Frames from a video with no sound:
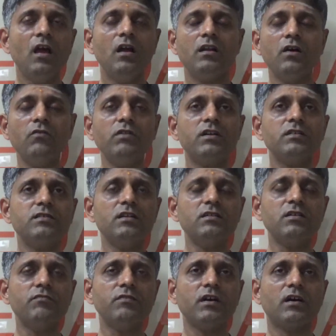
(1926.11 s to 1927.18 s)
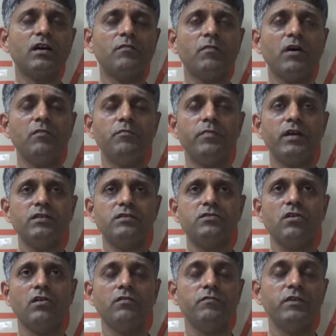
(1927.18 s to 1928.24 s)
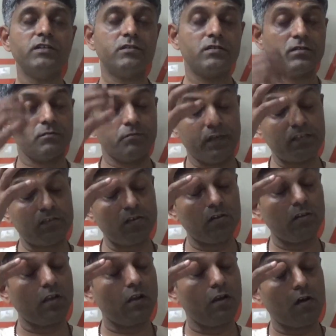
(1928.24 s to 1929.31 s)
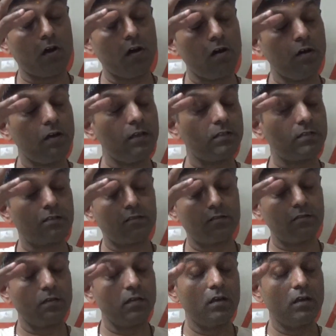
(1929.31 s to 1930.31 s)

Now the results of the karma based on the law is,